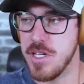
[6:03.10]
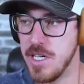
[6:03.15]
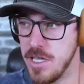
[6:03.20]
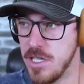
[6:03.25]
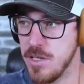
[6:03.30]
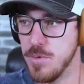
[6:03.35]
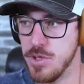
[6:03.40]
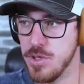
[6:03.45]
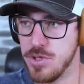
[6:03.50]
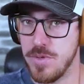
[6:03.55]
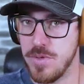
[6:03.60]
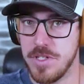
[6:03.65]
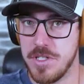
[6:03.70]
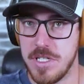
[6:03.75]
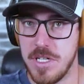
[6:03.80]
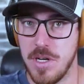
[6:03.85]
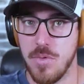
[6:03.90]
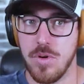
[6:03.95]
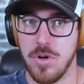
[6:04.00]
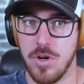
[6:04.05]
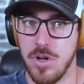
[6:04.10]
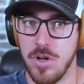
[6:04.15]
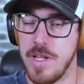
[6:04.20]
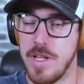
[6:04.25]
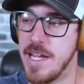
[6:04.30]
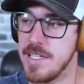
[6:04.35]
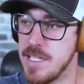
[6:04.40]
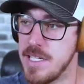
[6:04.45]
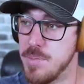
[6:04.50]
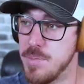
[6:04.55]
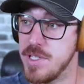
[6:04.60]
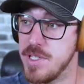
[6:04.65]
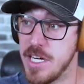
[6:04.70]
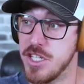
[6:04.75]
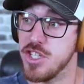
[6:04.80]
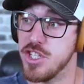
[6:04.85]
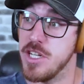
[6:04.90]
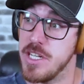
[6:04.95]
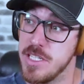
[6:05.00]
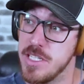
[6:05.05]
in the commercial real estate world, asset
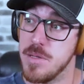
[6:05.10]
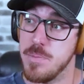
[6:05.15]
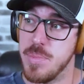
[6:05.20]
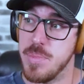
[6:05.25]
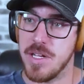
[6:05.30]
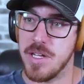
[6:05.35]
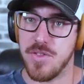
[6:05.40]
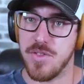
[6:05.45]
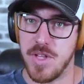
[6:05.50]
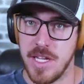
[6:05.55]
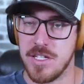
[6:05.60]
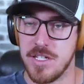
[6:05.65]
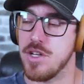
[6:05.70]
protection is a big thing.